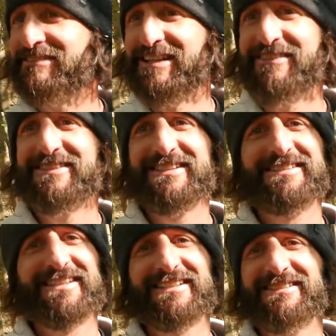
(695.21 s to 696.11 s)
We're loving it.
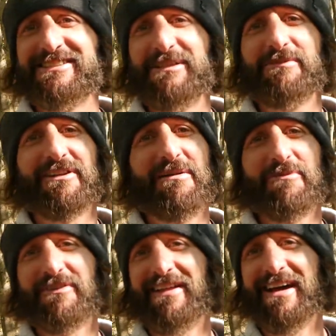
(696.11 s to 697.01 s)
She likes the Jeep a lot
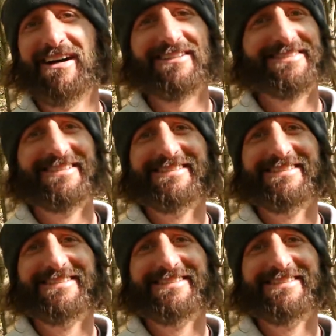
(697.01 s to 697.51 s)
more than the house.